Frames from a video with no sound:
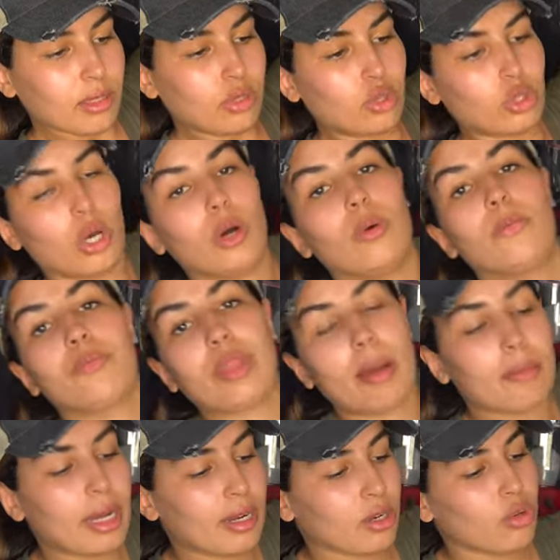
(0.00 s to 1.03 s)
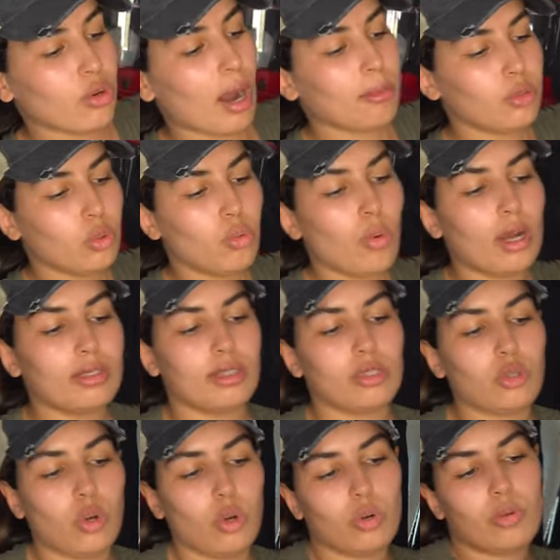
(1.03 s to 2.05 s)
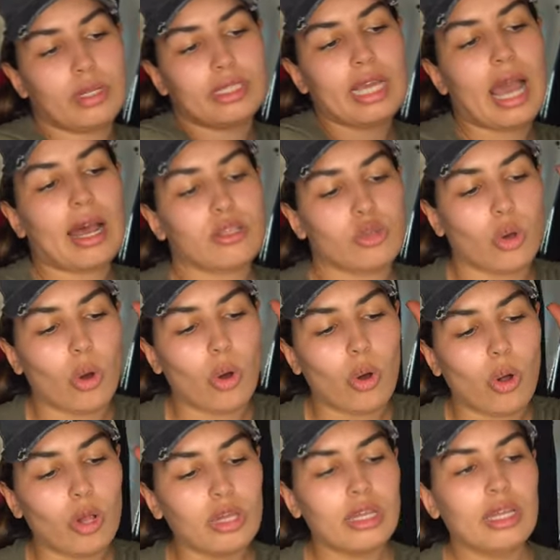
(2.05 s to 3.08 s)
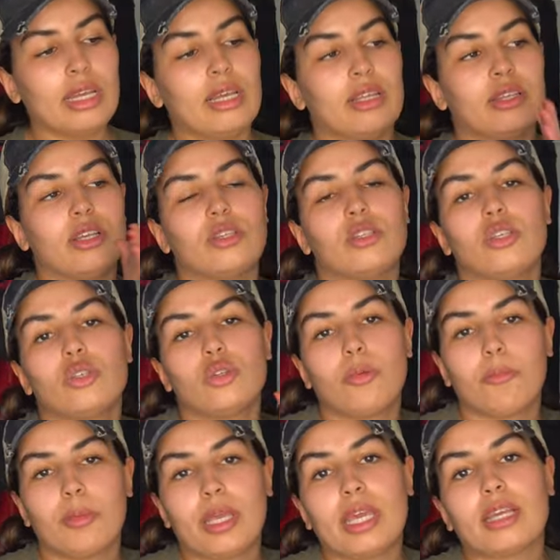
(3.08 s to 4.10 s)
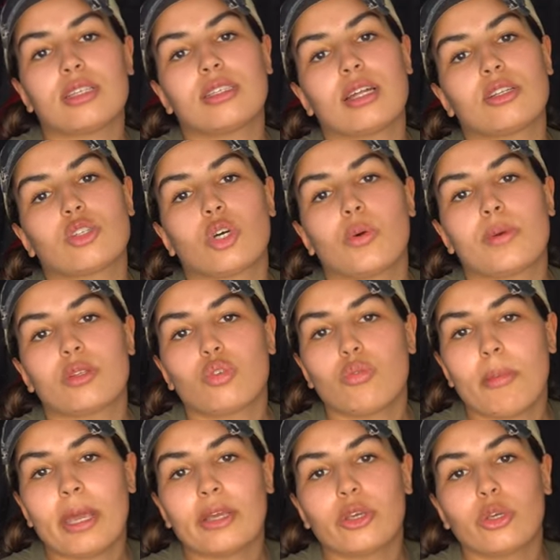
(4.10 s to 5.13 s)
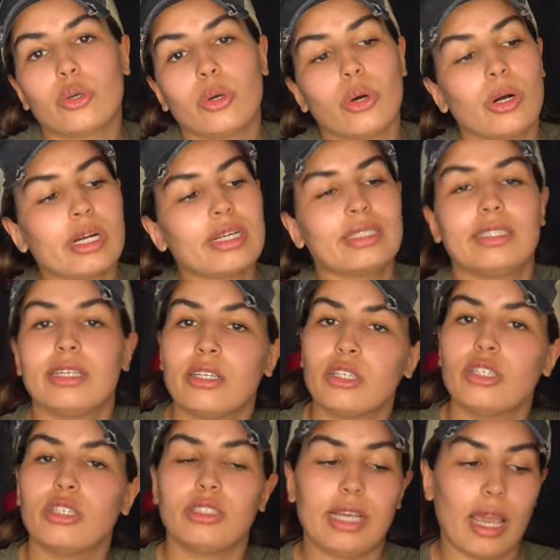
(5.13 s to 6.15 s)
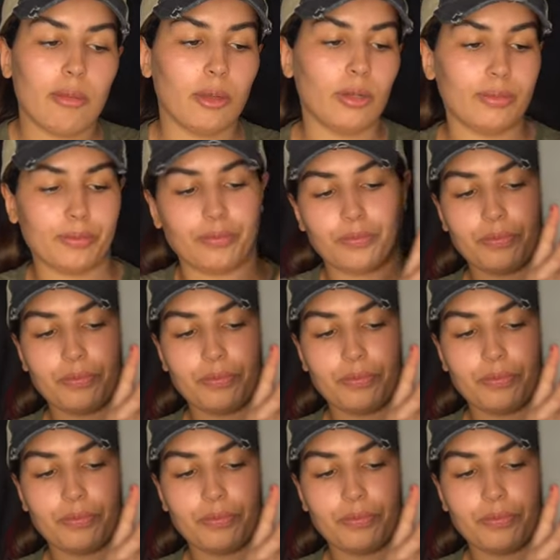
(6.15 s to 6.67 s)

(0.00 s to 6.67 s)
So I'm gonna grab the one that already has a hole. This is the piece that's going to make your dinner table.